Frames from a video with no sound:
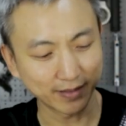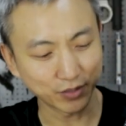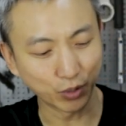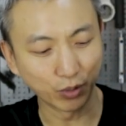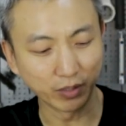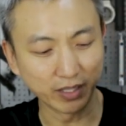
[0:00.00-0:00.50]

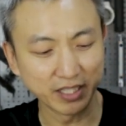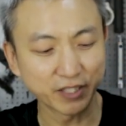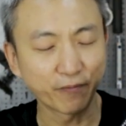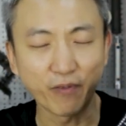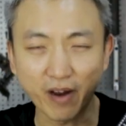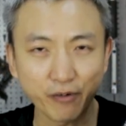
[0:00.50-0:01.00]
So
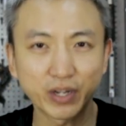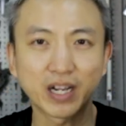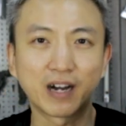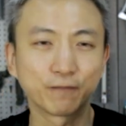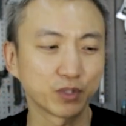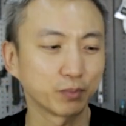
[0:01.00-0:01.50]
it's very
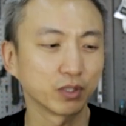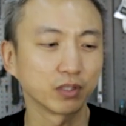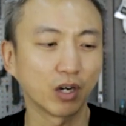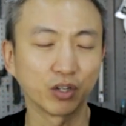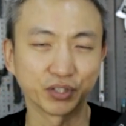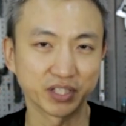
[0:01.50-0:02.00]

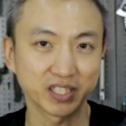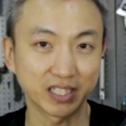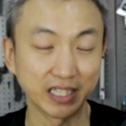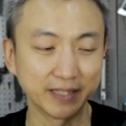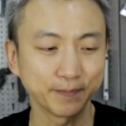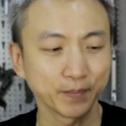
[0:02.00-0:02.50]
comfortable on the
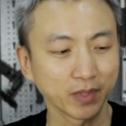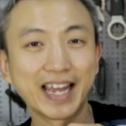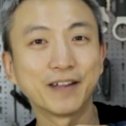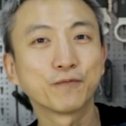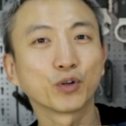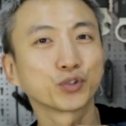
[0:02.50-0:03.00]
skin.
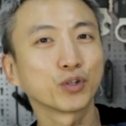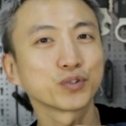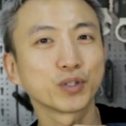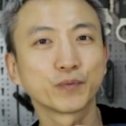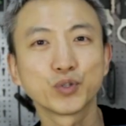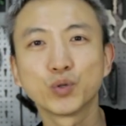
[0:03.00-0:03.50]
And for
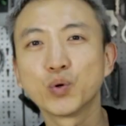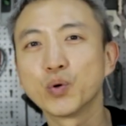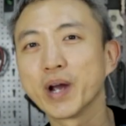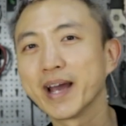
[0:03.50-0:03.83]
those of you who